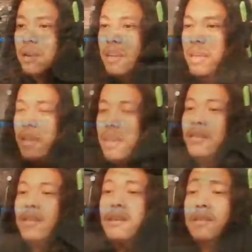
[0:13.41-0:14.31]
and
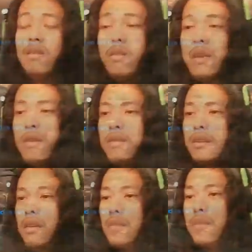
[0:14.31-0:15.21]
loadout.
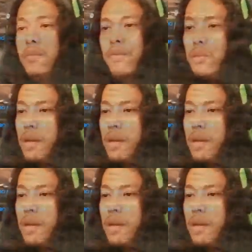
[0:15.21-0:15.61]
But before I